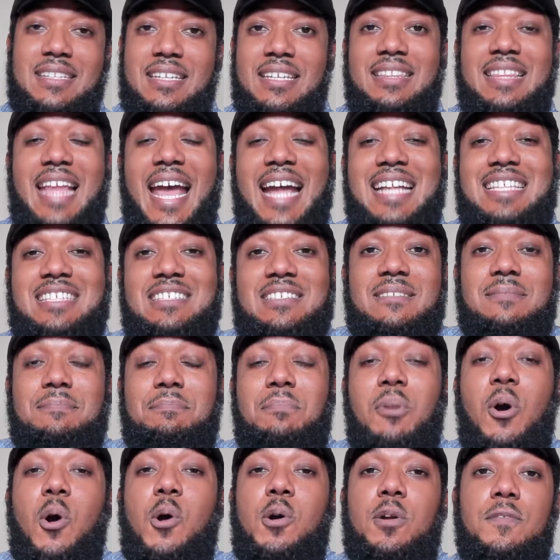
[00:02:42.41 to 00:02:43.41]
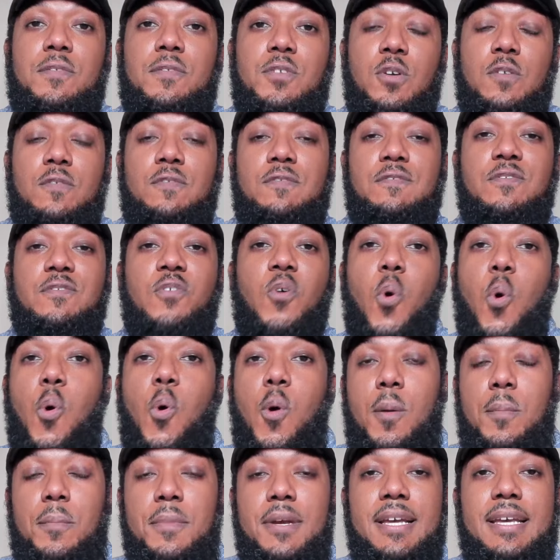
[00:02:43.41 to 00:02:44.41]
That's part of your
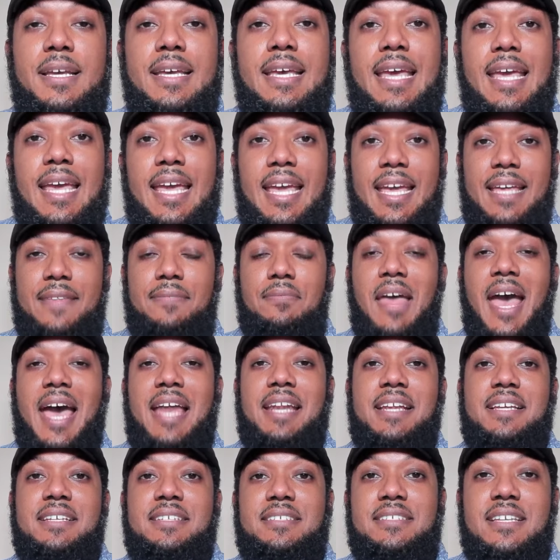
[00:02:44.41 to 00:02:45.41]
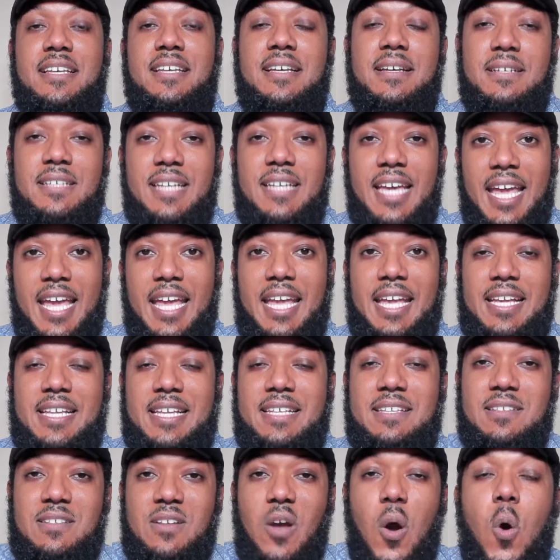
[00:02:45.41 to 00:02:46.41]
form. And that is a
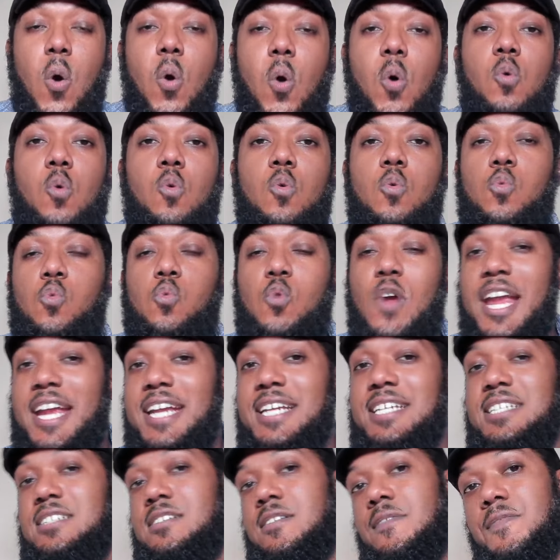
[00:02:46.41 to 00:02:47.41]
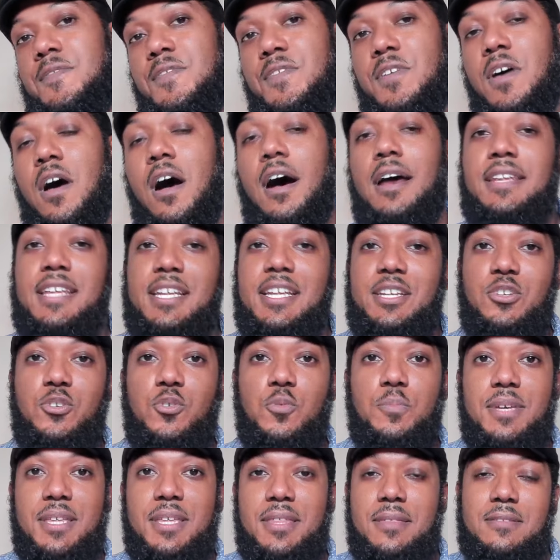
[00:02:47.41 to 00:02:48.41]
whole range of thought that you'll
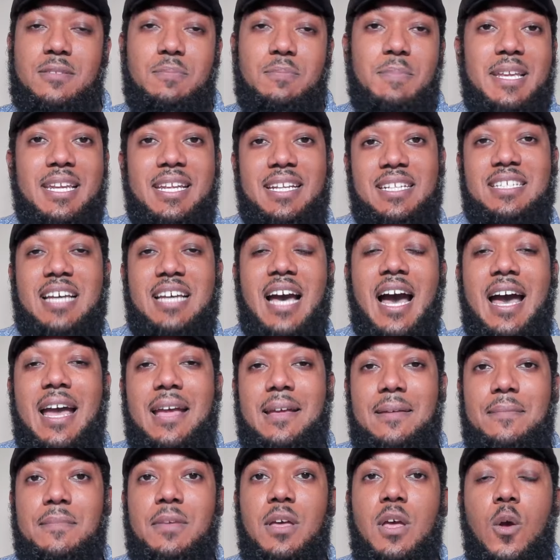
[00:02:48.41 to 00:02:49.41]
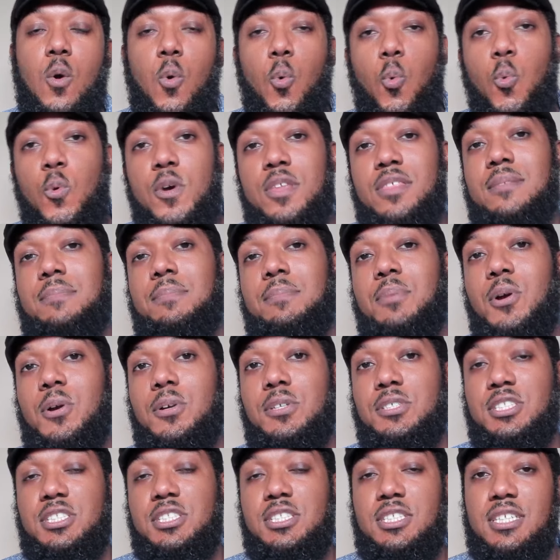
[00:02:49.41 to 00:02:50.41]
be spending time with a
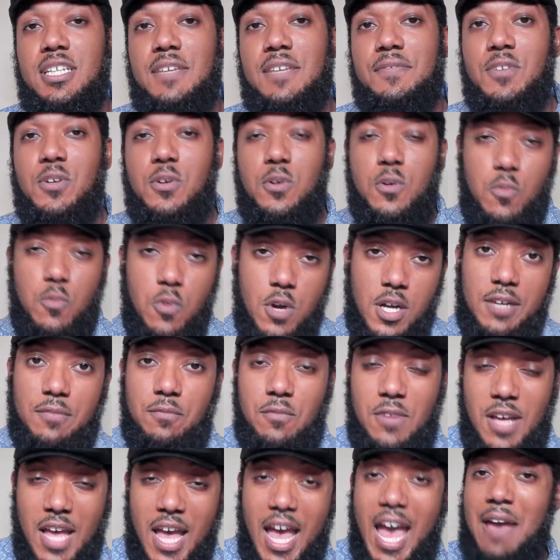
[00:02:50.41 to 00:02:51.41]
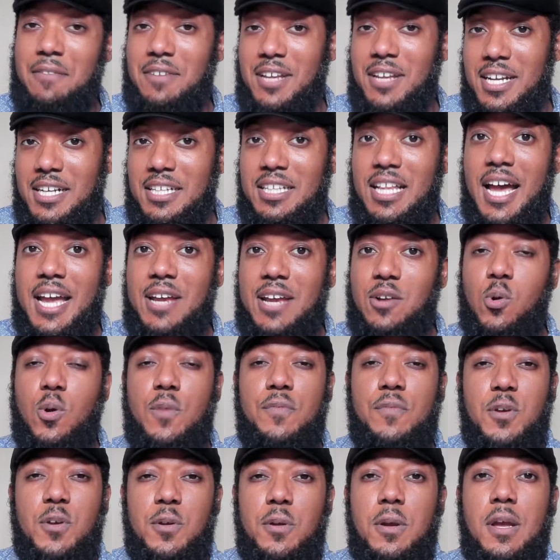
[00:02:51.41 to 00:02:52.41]
person if you're having a client, or
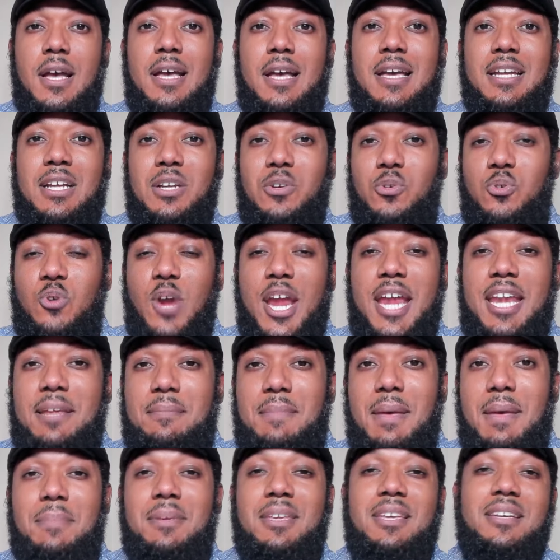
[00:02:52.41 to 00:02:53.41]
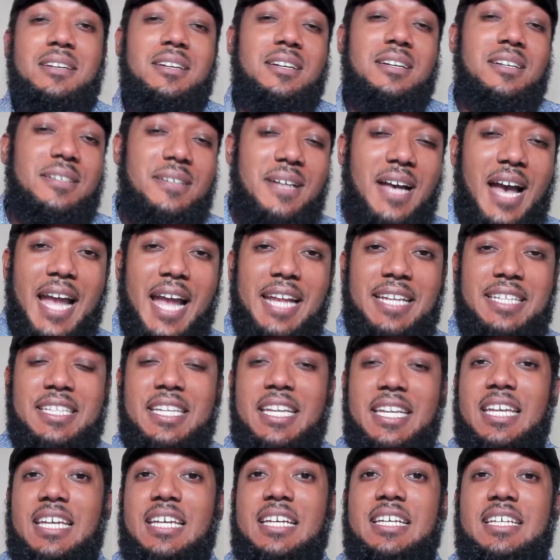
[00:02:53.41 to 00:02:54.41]
if you're creating maybe an
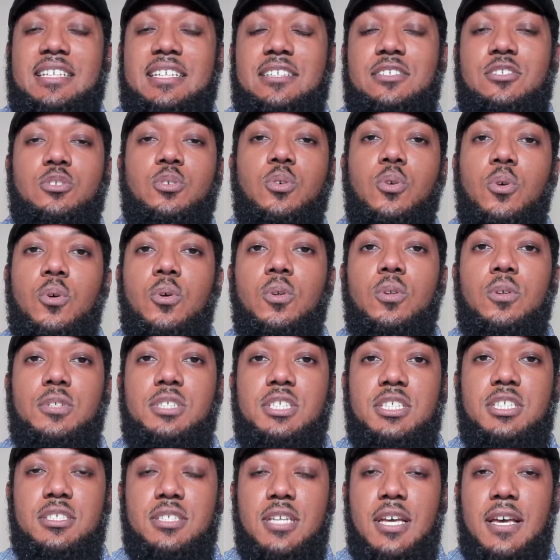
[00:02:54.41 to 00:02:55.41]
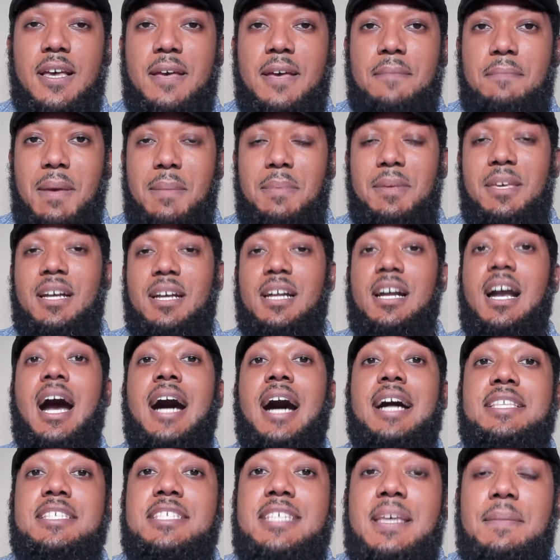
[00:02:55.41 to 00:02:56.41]
idea in school, or just maybe a
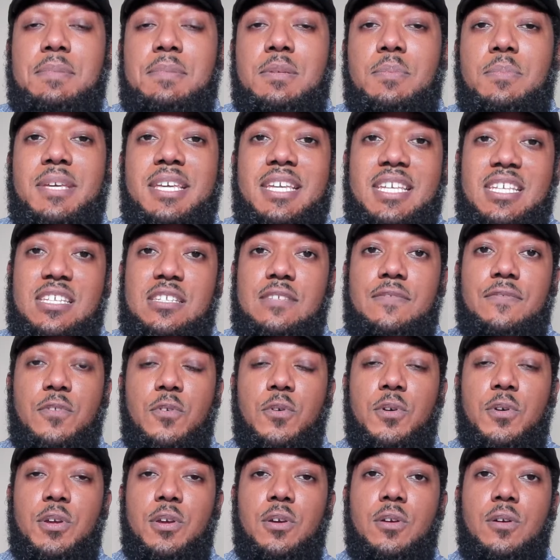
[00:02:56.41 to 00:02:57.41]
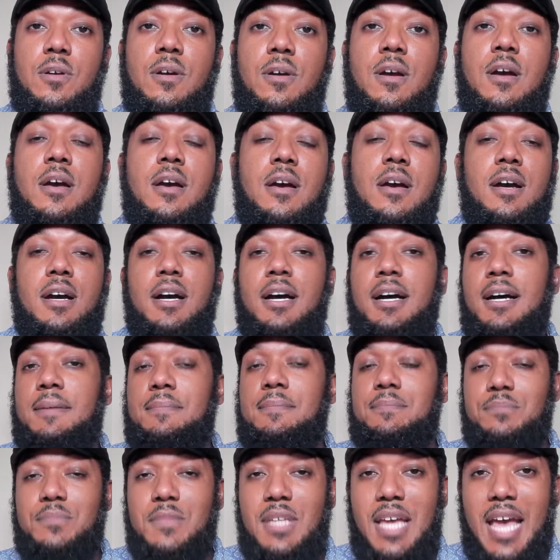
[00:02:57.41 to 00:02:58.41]
concept piece for your
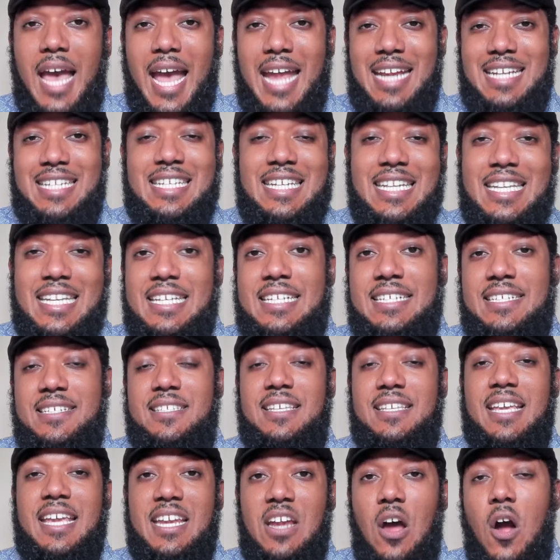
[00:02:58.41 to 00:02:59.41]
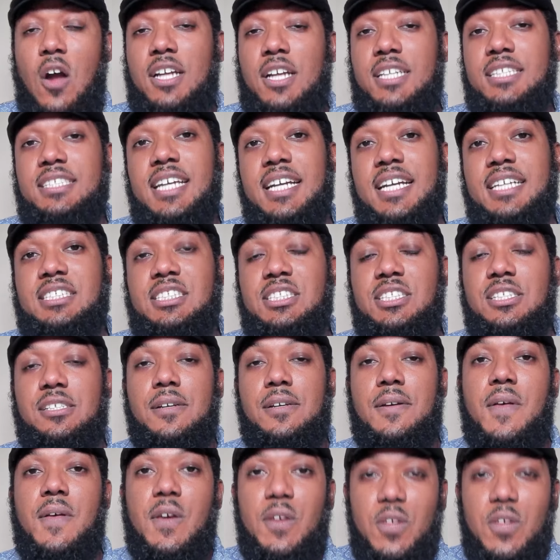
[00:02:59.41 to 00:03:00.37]
ideas in architecture.